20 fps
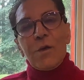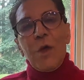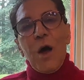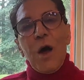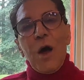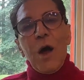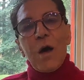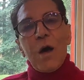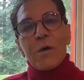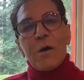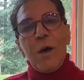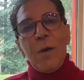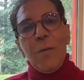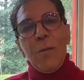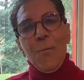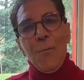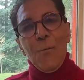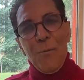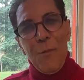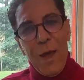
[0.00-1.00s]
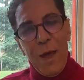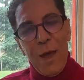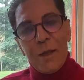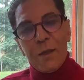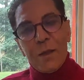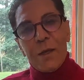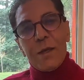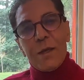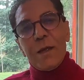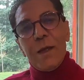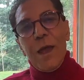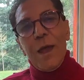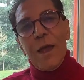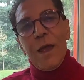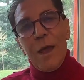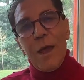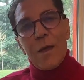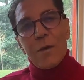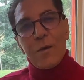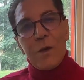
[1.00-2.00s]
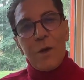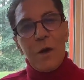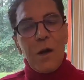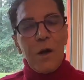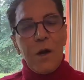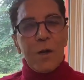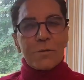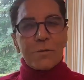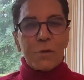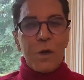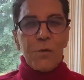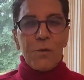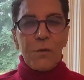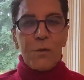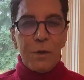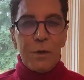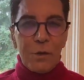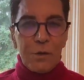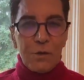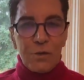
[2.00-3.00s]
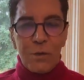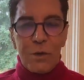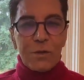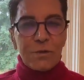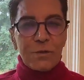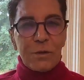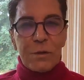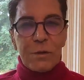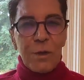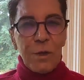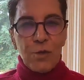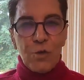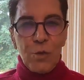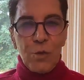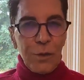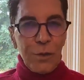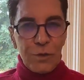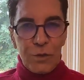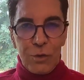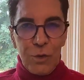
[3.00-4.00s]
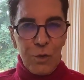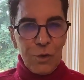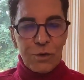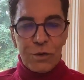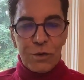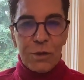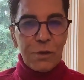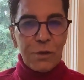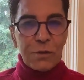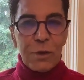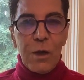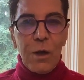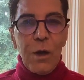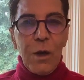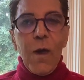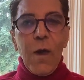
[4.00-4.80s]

There are many areas of interest in endometriosis.